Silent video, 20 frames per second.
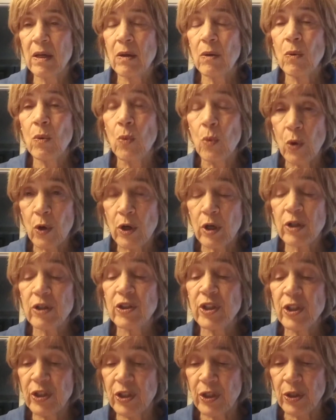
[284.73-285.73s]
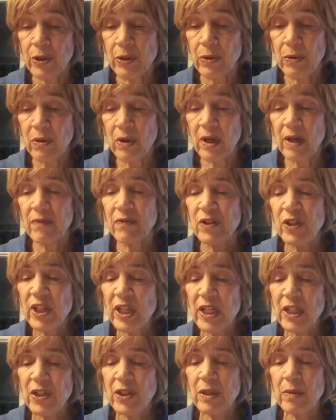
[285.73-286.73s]
work to do of
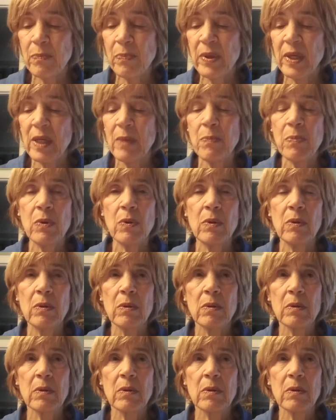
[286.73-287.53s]
teaching people,